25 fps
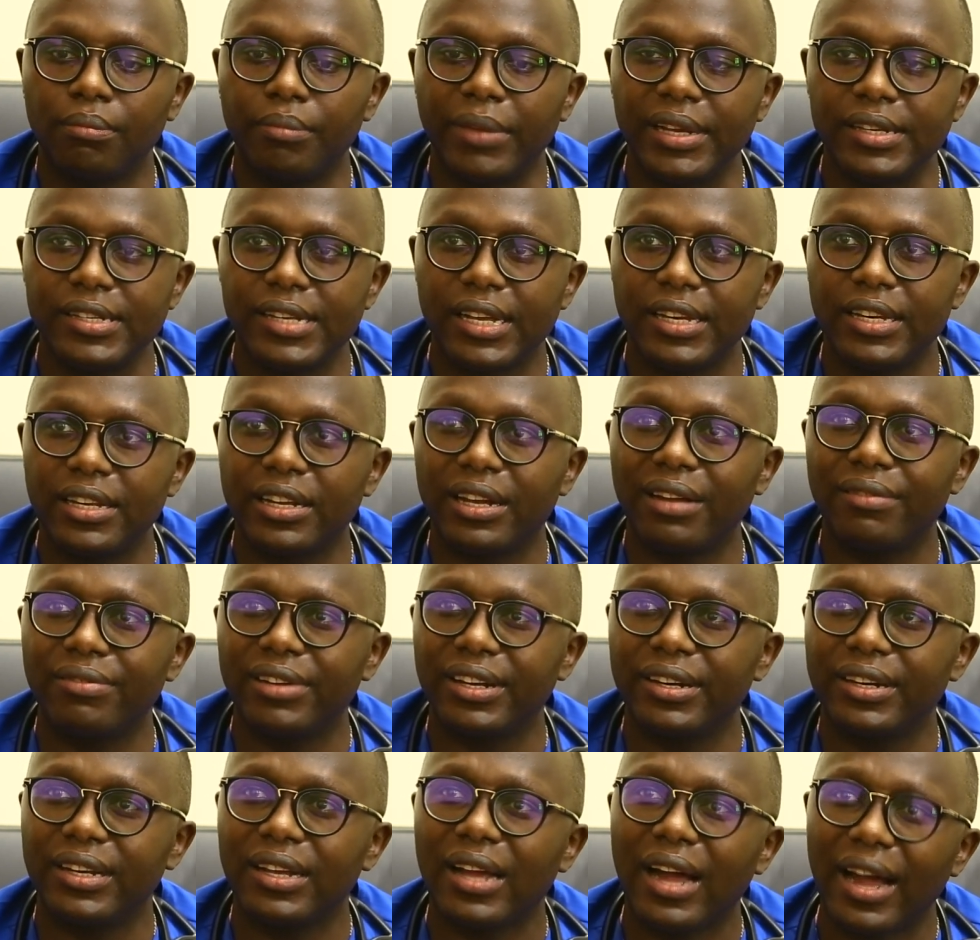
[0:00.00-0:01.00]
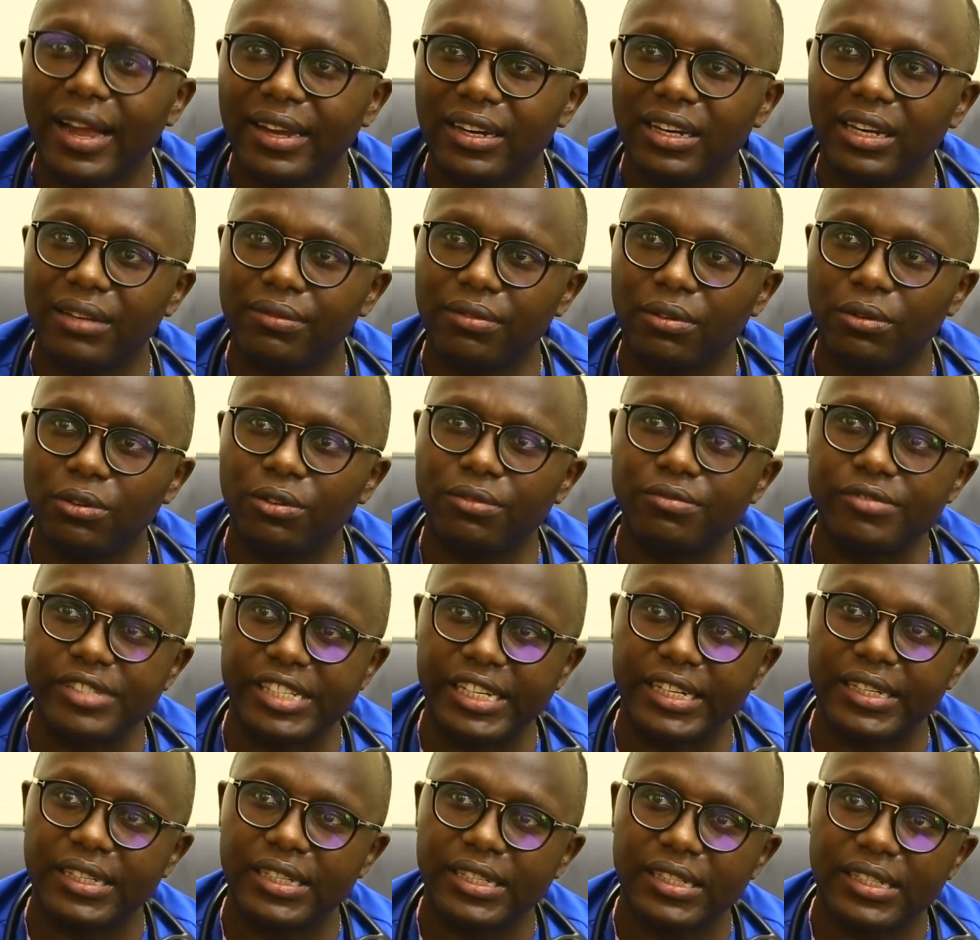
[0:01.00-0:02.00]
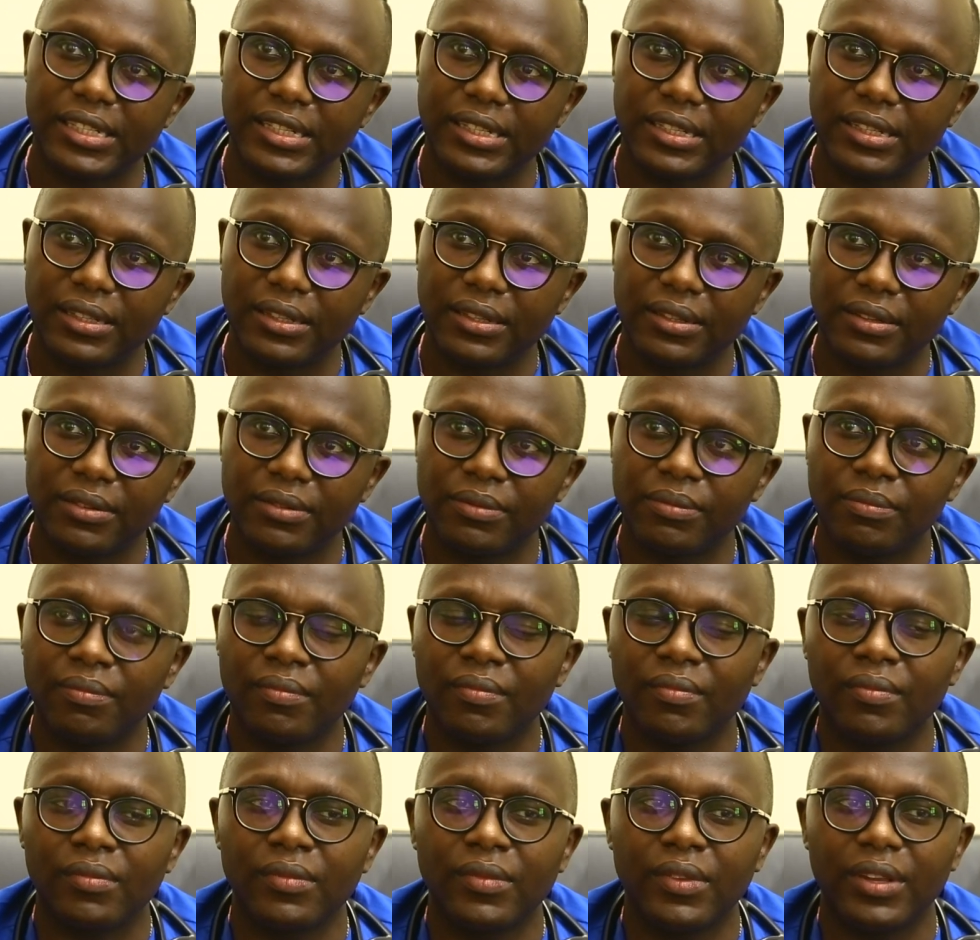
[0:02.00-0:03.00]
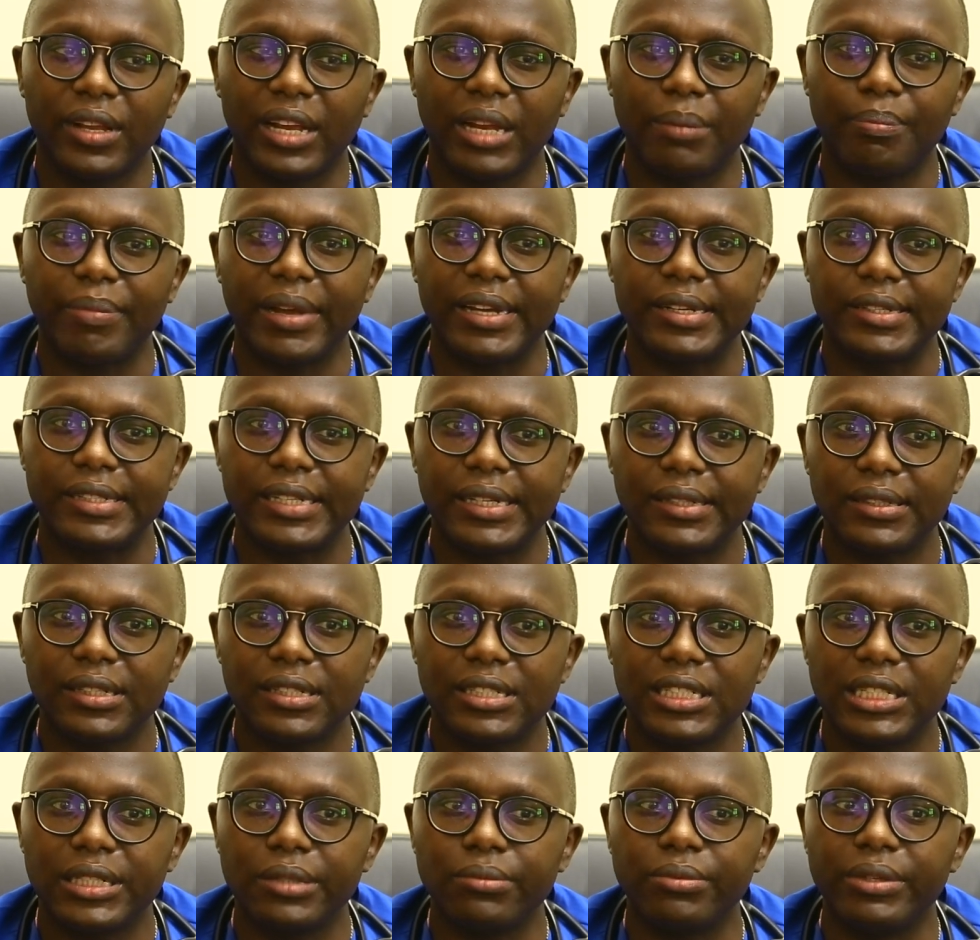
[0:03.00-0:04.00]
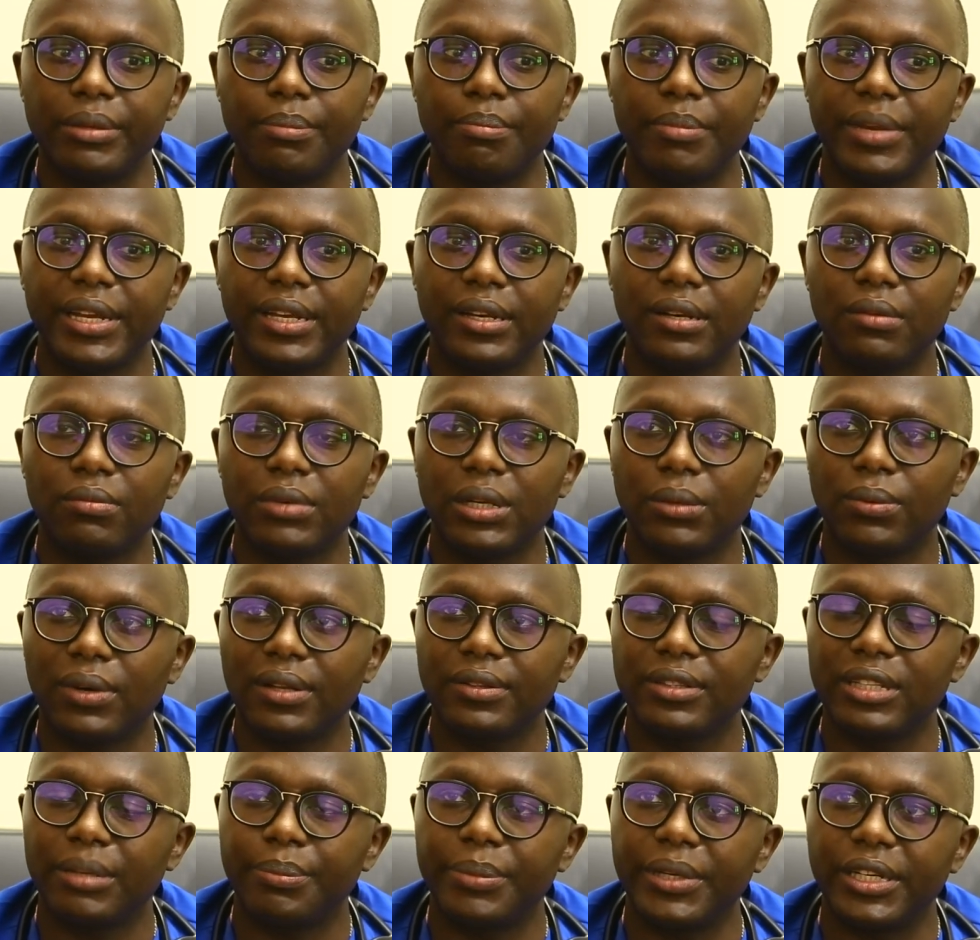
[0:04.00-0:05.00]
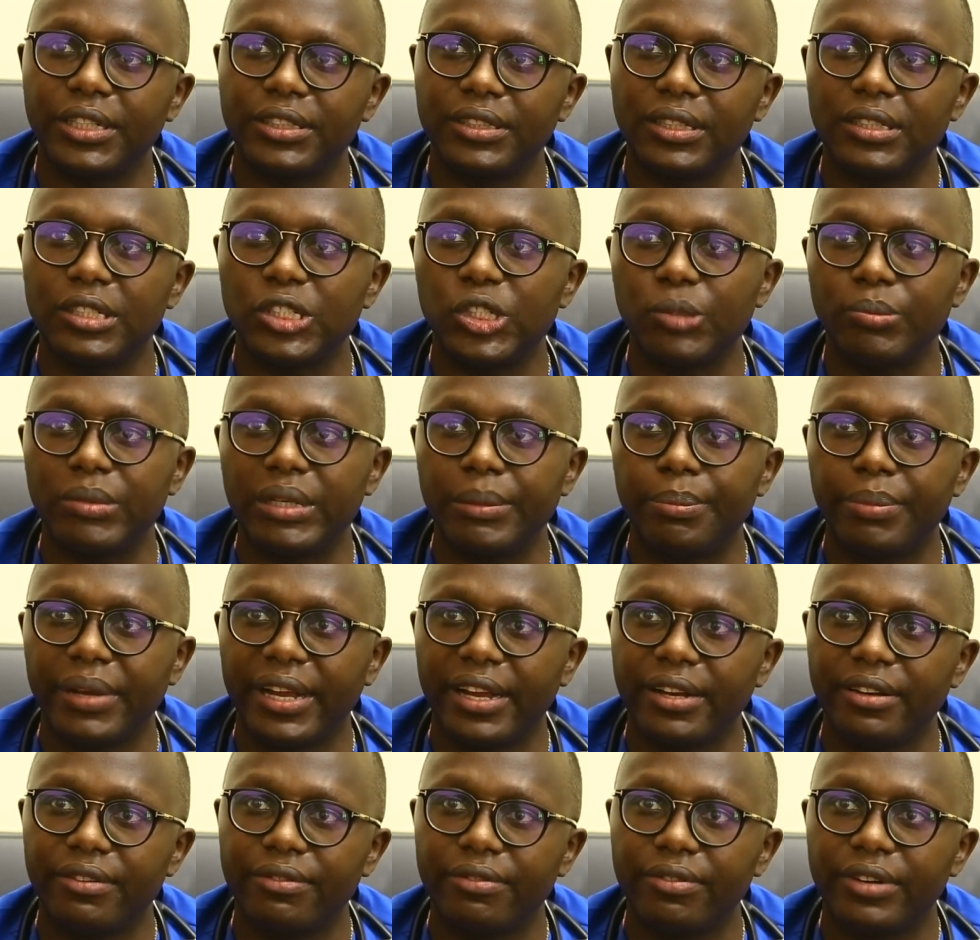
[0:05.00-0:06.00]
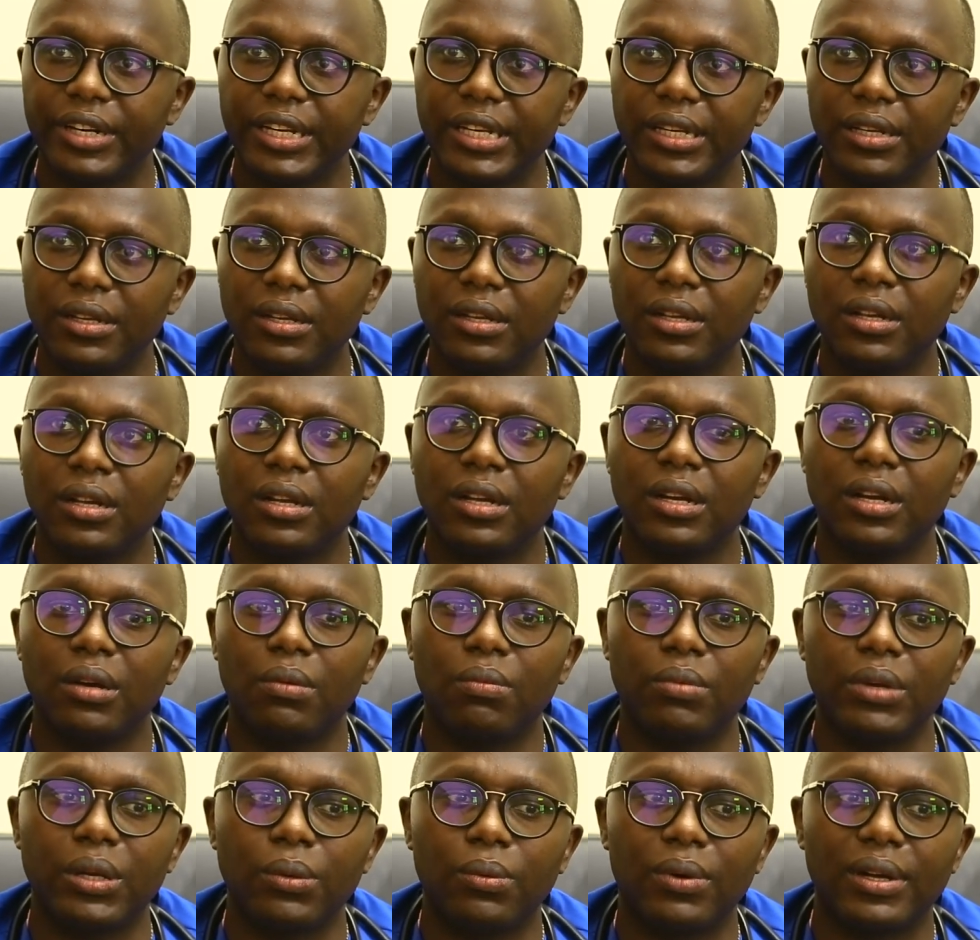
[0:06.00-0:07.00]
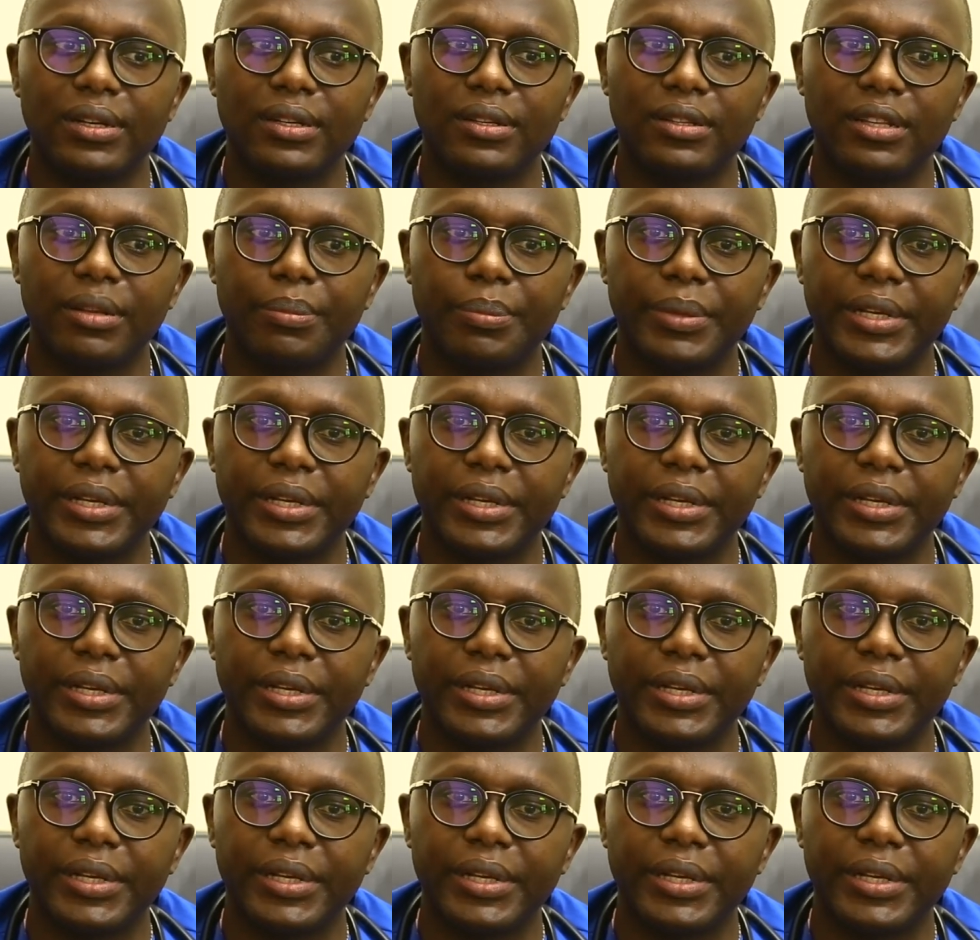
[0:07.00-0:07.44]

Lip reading: maintaining a very high level of dignity. And by dignity, we mean we want the patient to be pain-free. We want the